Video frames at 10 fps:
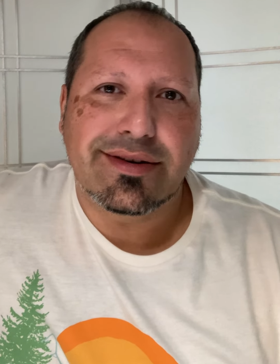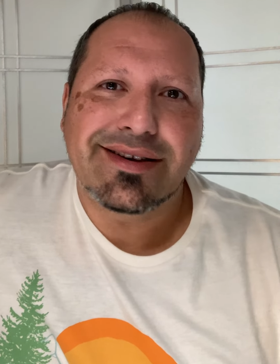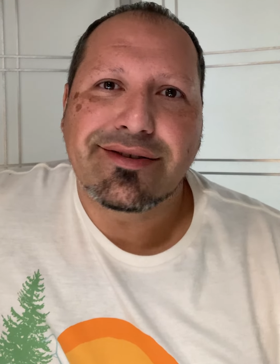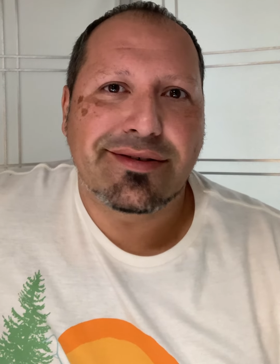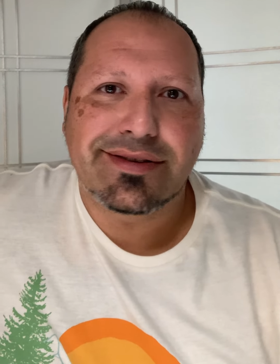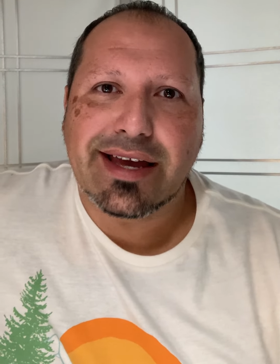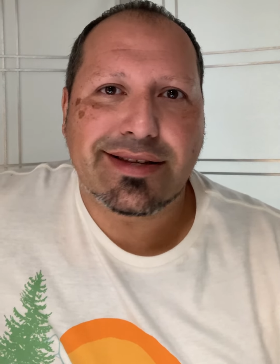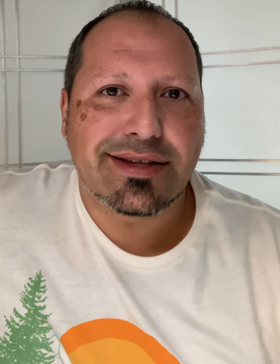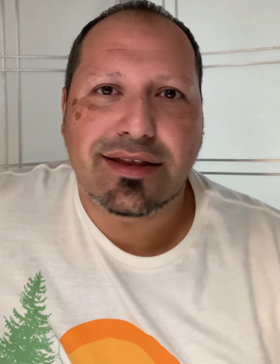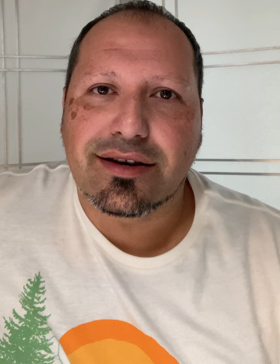No, it
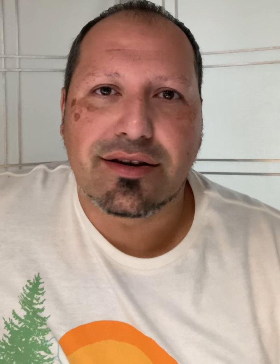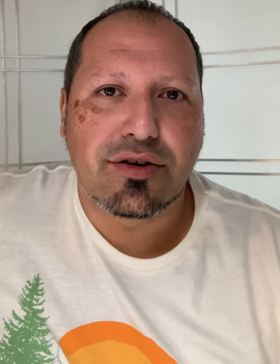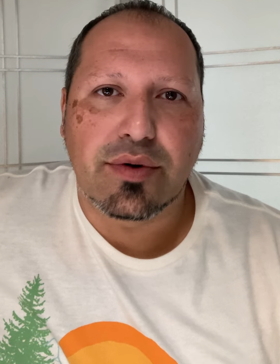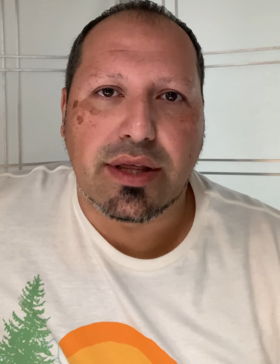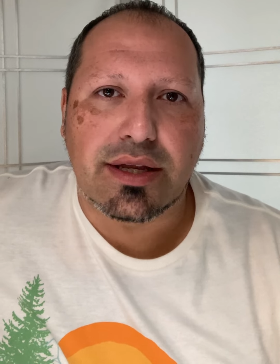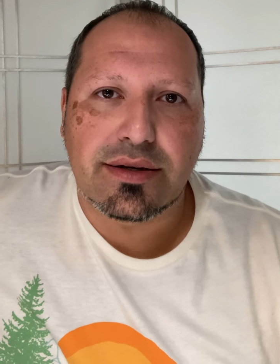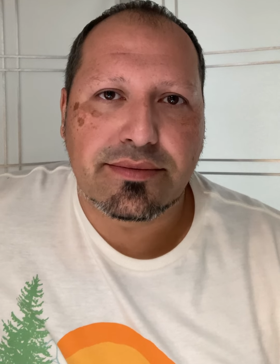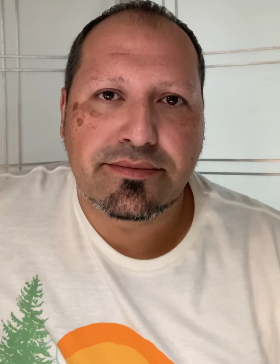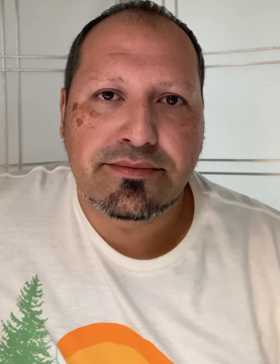has nothing to do with it.